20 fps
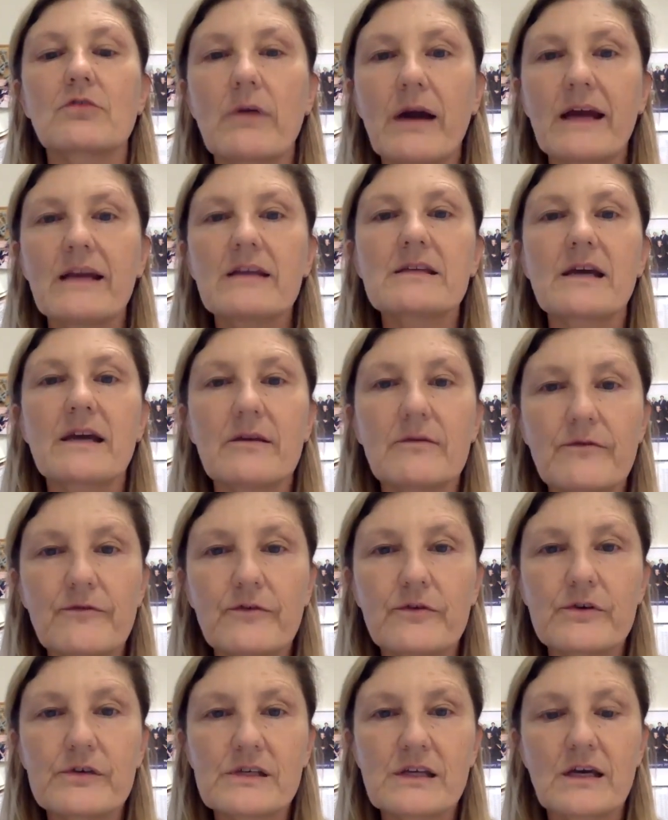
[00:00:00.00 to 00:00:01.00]
great and
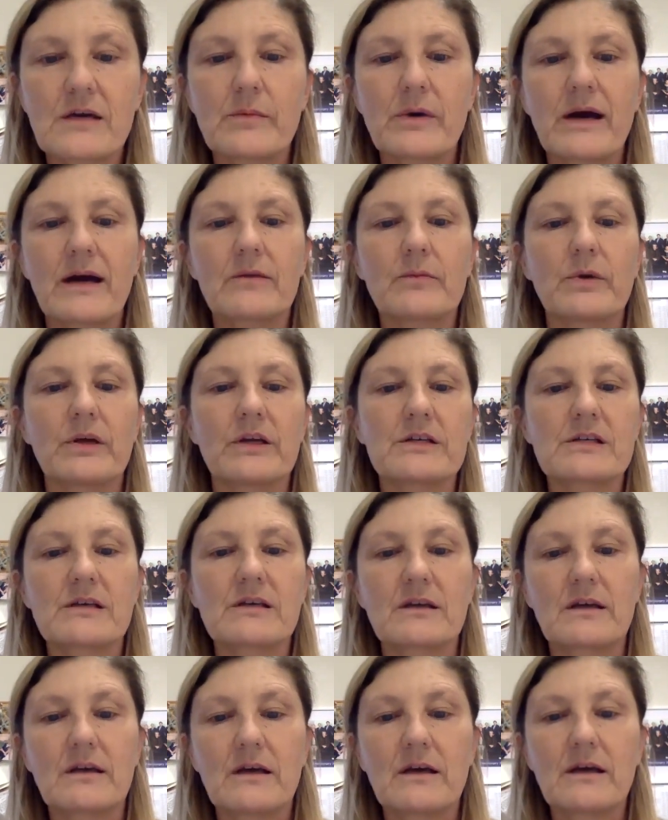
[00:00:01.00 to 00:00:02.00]
first commandment,
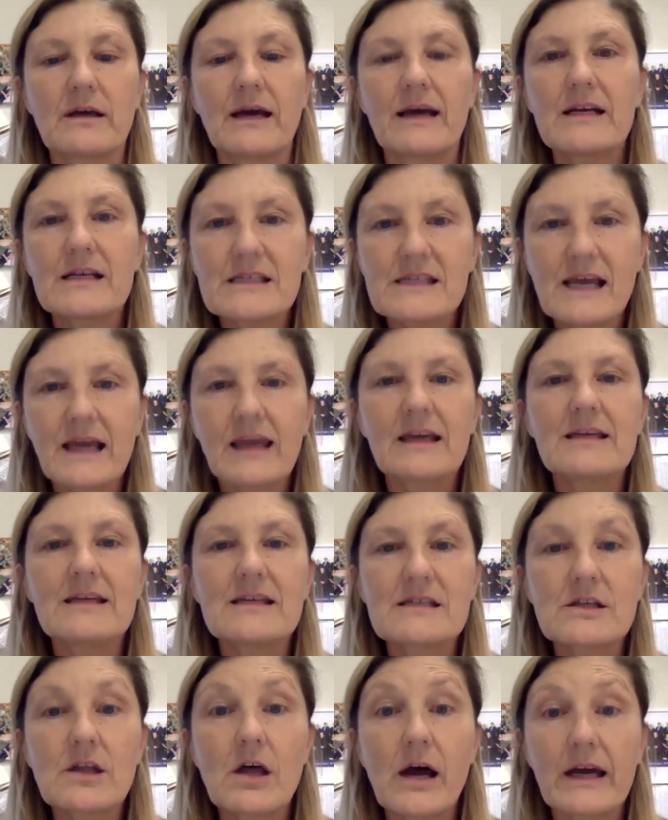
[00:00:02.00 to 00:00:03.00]
and a second
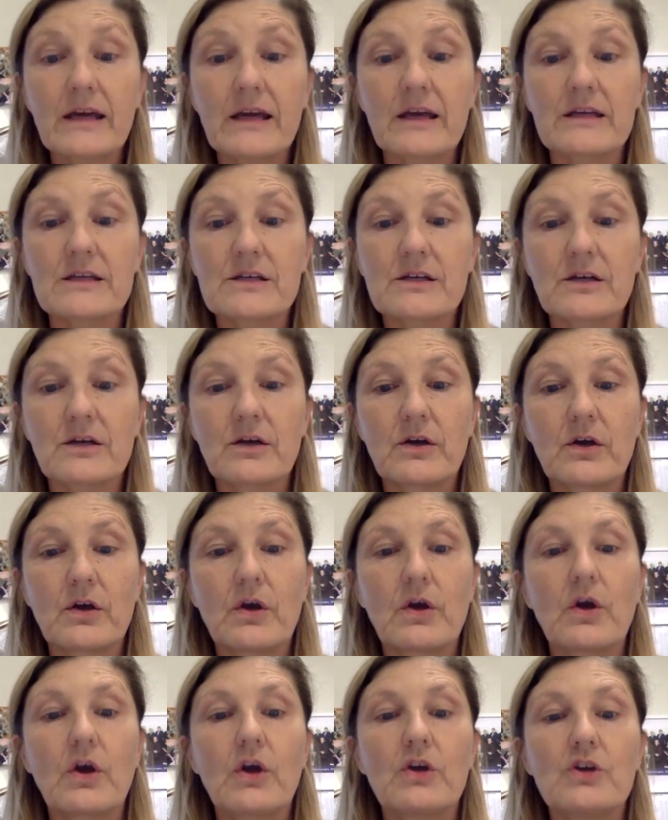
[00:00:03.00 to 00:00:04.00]
is like it.
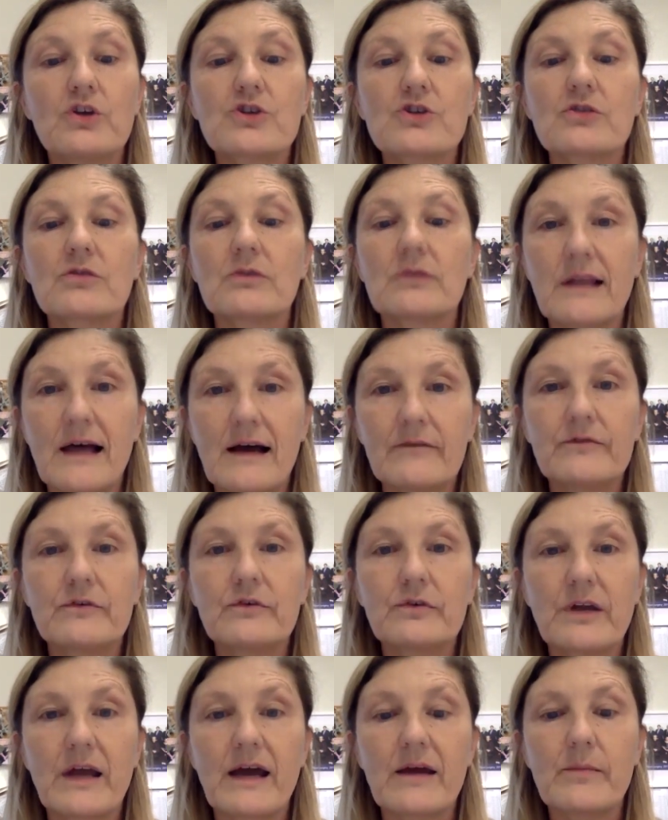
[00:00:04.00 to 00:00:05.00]
You shall love
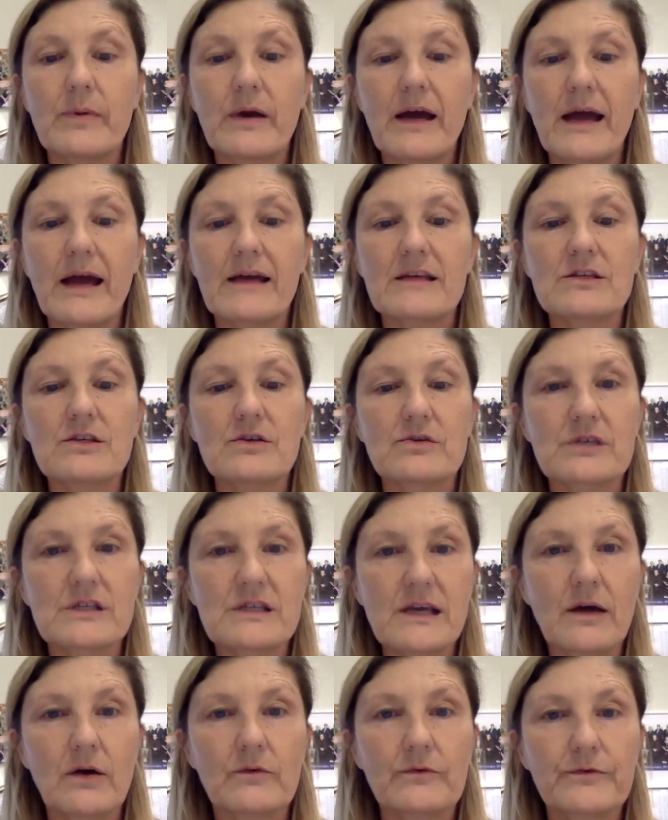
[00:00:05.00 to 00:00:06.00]
your neighbour as
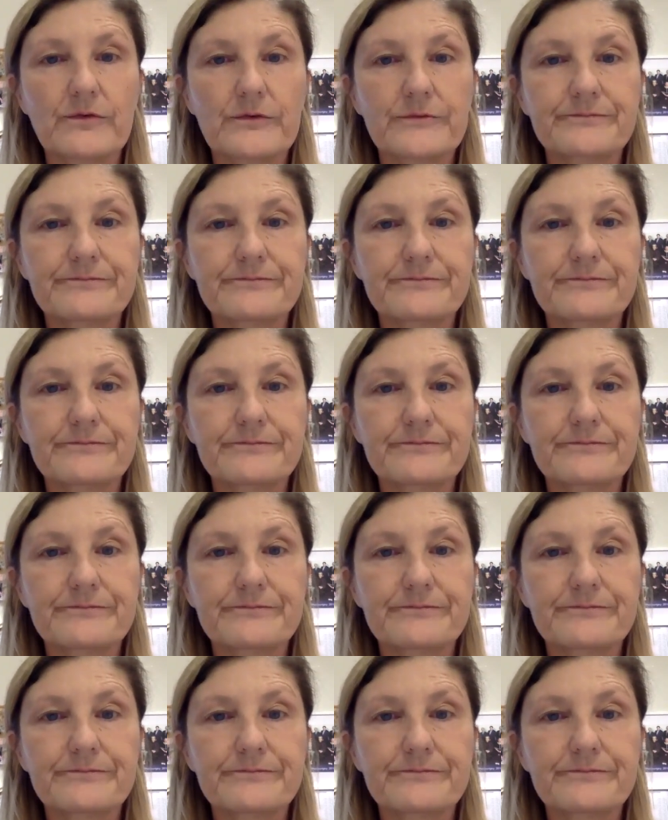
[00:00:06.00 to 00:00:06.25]
yourself."